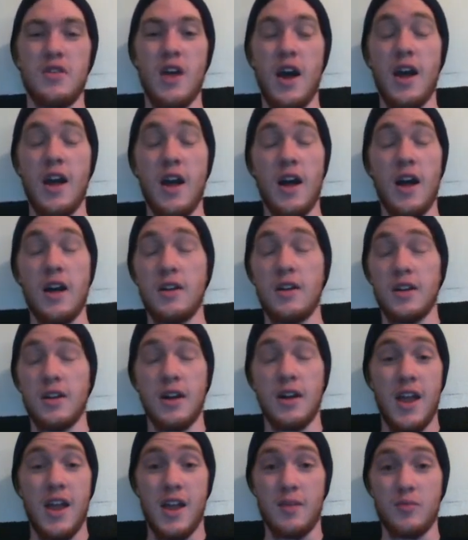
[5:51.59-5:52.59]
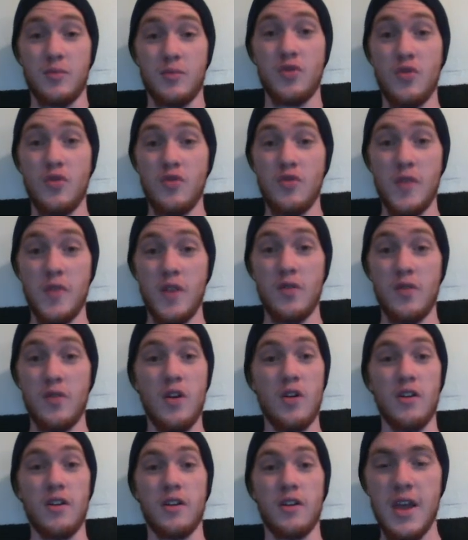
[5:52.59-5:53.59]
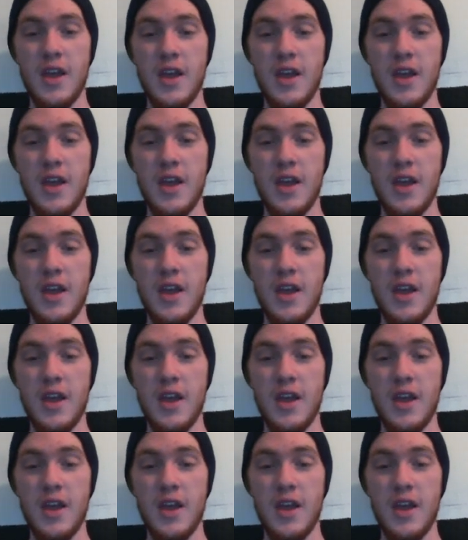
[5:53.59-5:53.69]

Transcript: I, again, prove me wrong.